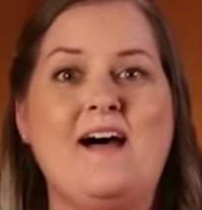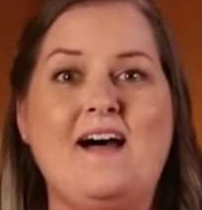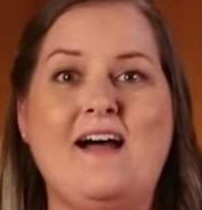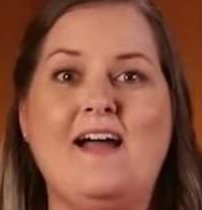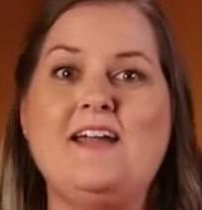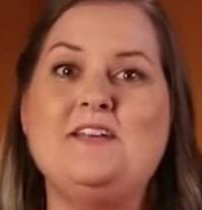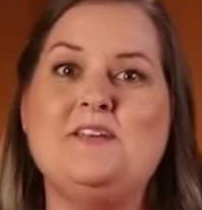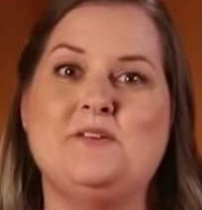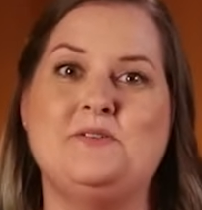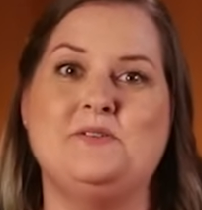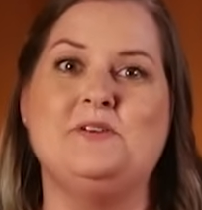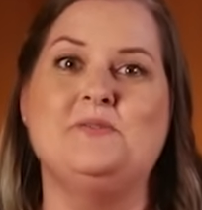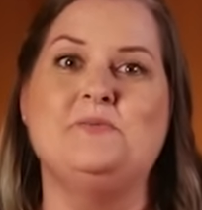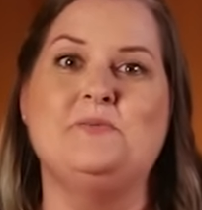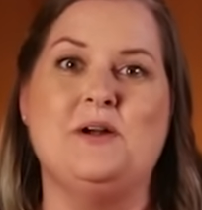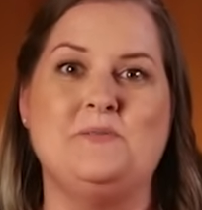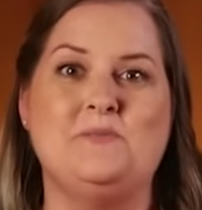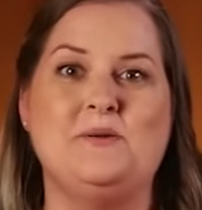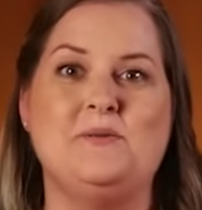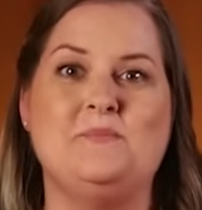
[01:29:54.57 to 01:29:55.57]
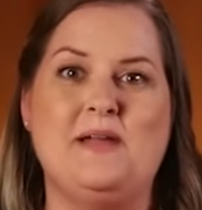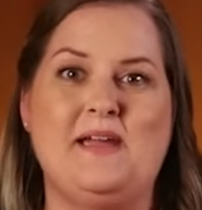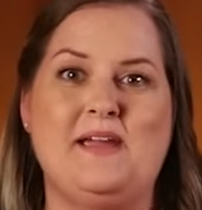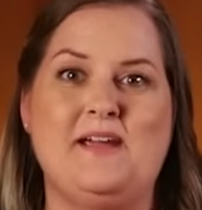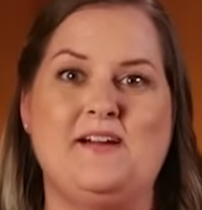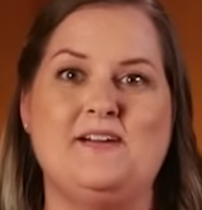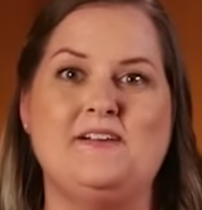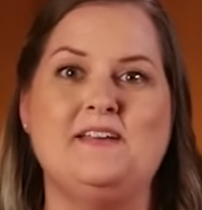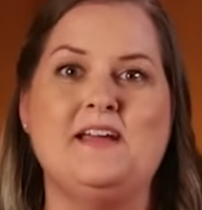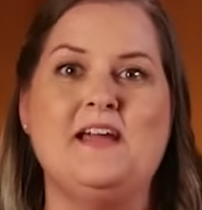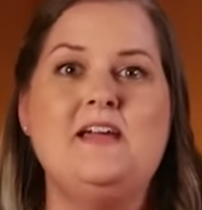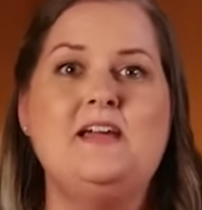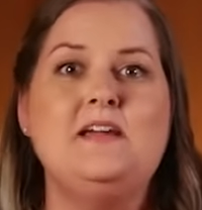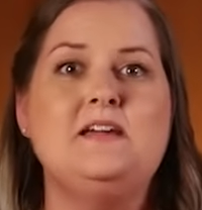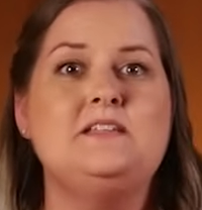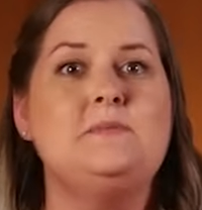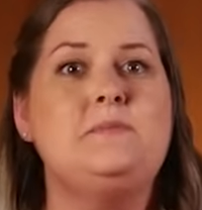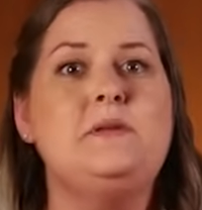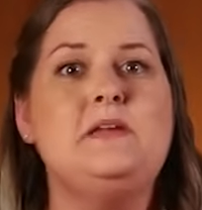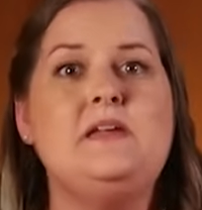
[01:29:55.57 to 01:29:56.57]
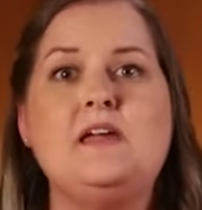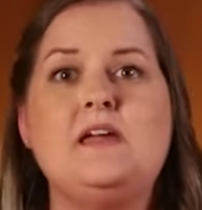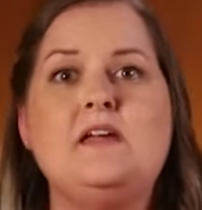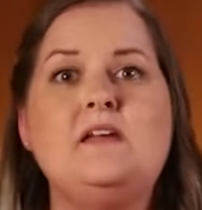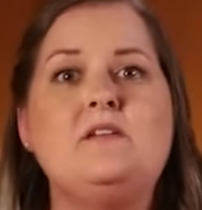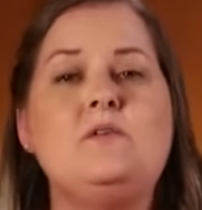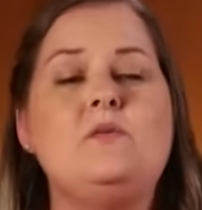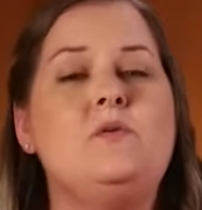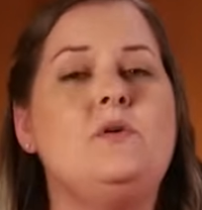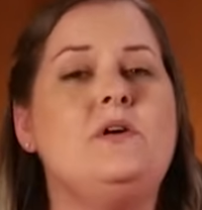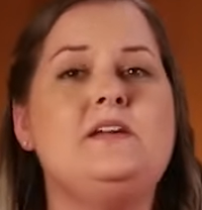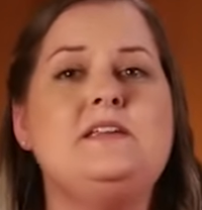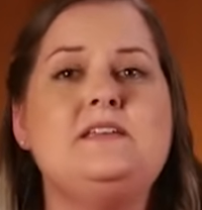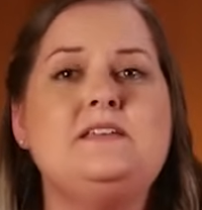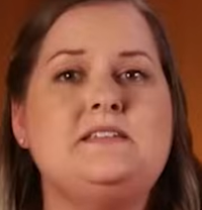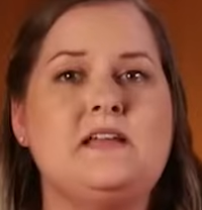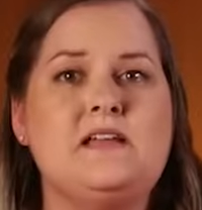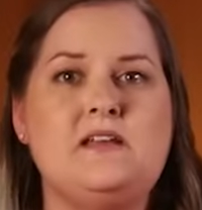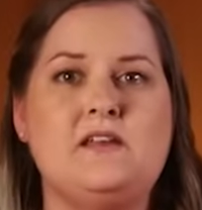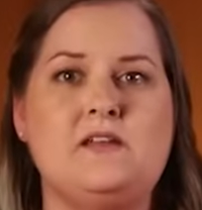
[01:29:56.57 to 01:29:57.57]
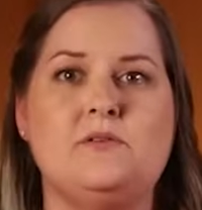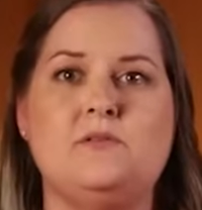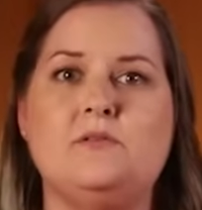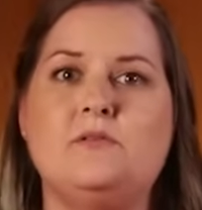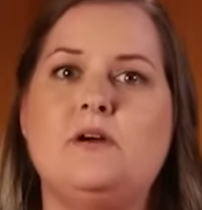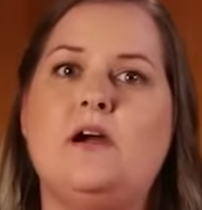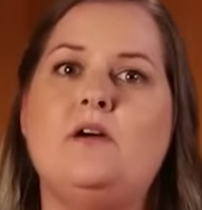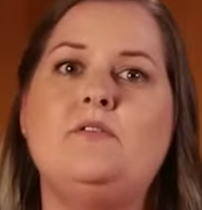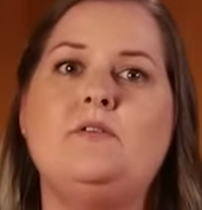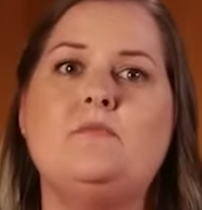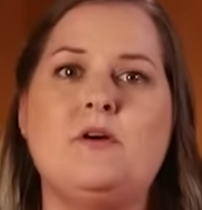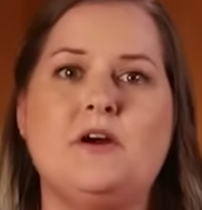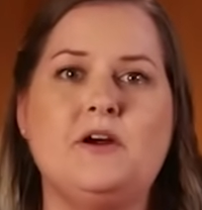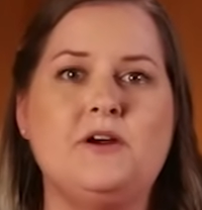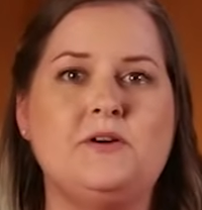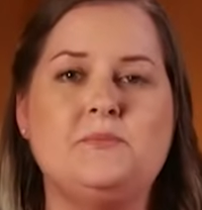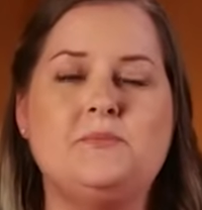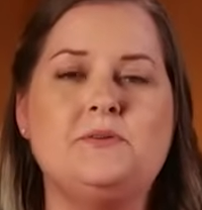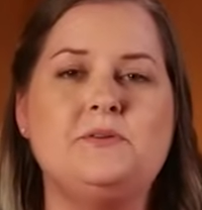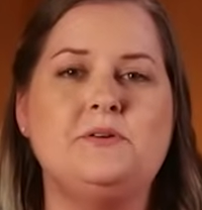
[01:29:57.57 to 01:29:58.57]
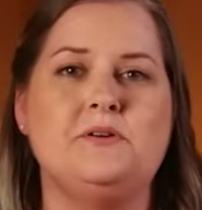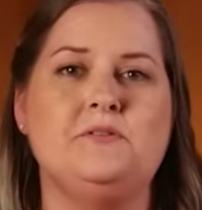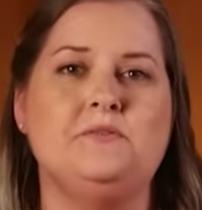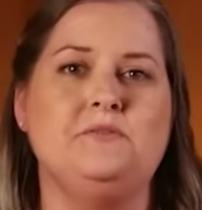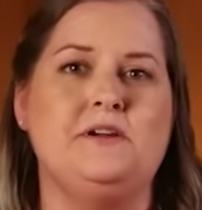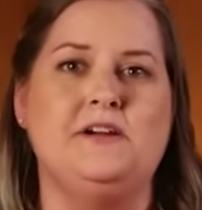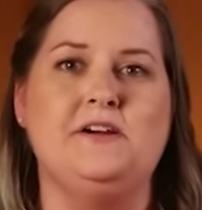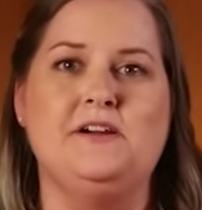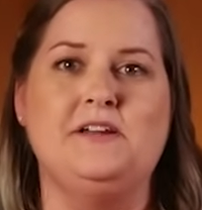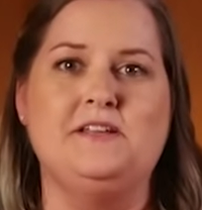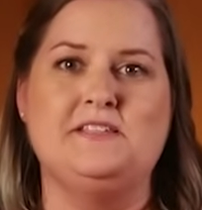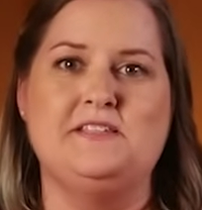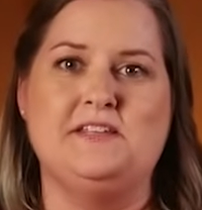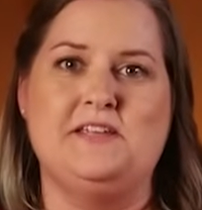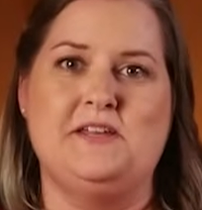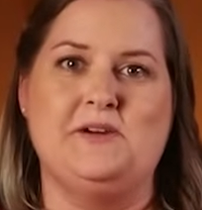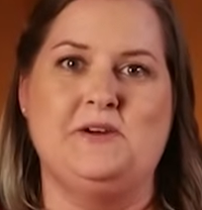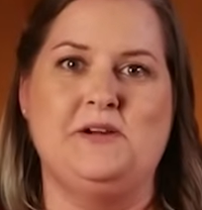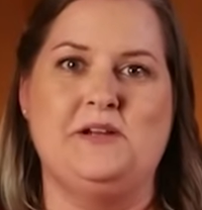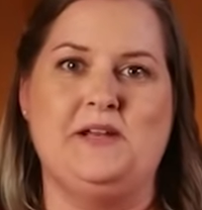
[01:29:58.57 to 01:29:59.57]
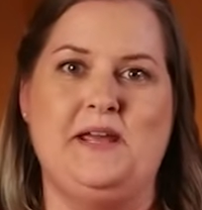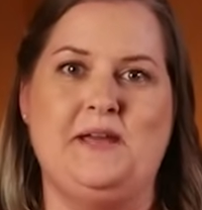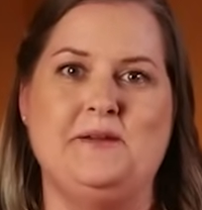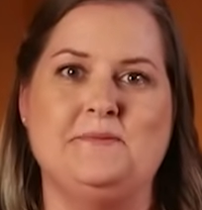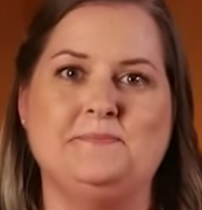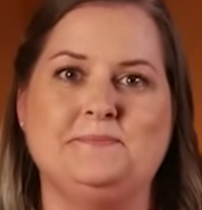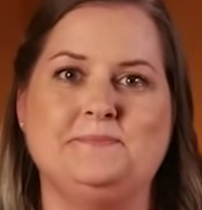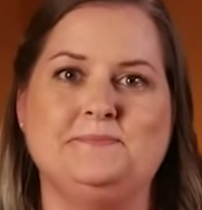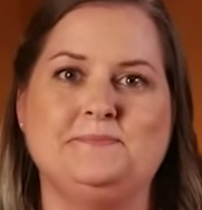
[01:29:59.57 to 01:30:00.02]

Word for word: I know you're well prepared to begin or continue a remarkable career in security.